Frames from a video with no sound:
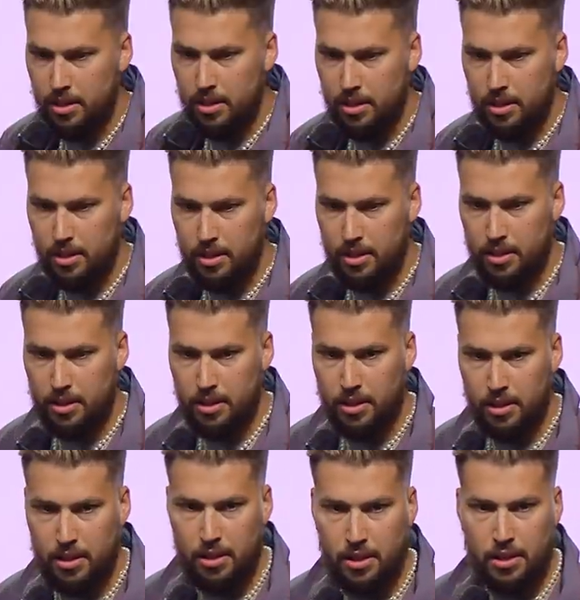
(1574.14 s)

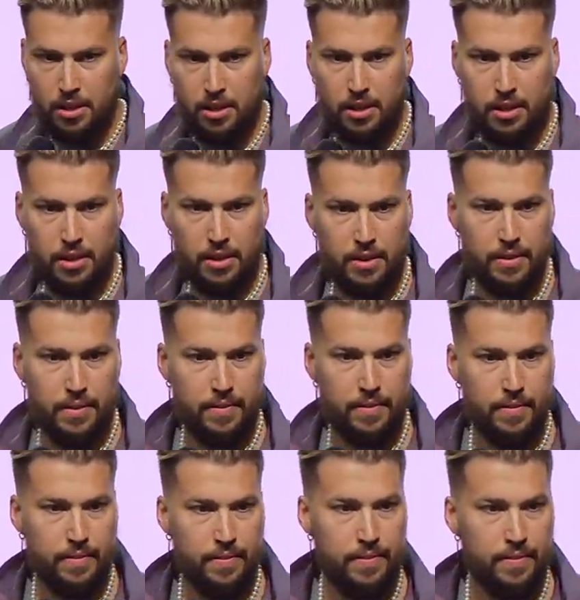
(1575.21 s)

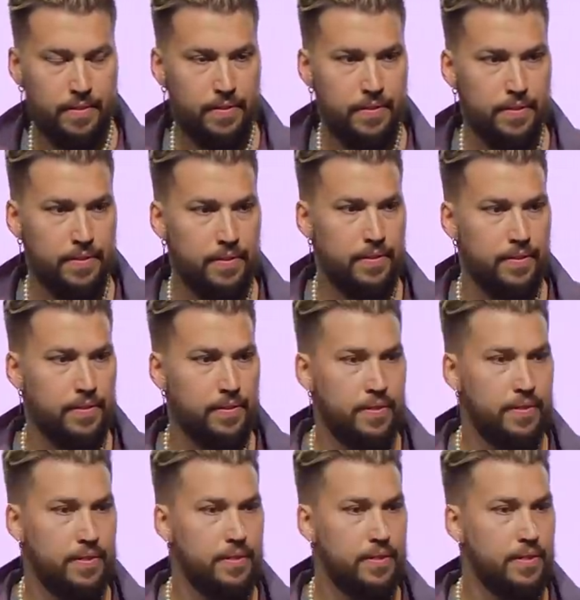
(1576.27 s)

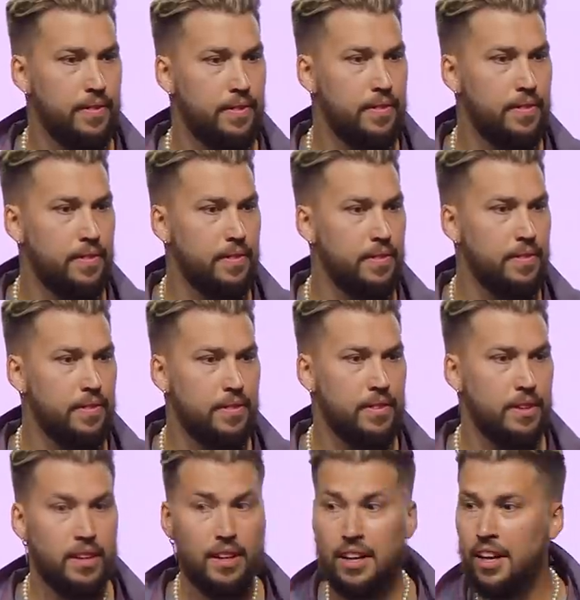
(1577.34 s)

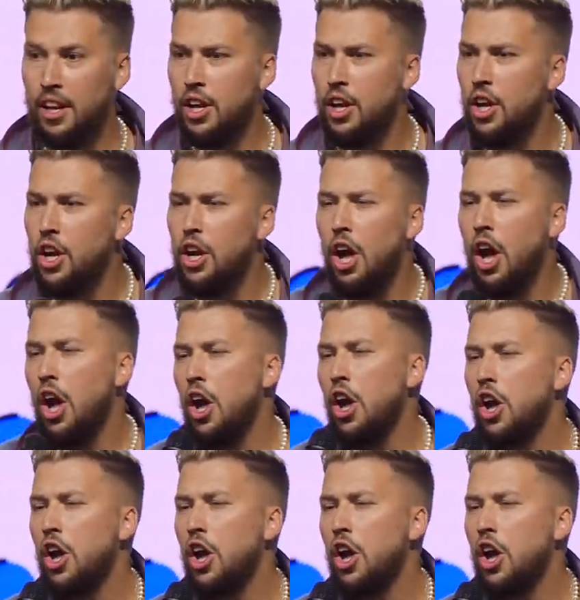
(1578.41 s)
Nobody speaks.